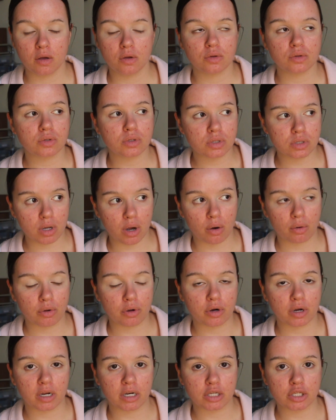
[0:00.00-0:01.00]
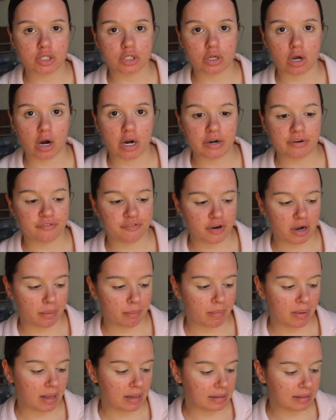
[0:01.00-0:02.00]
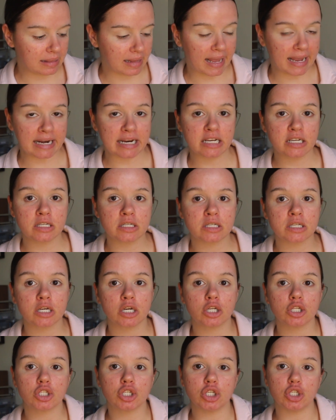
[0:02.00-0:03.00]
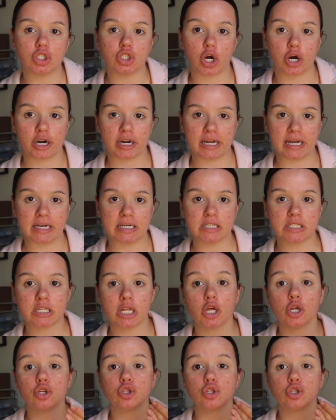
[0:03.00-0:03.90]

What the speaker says: So you're going to start from lightest to darkest.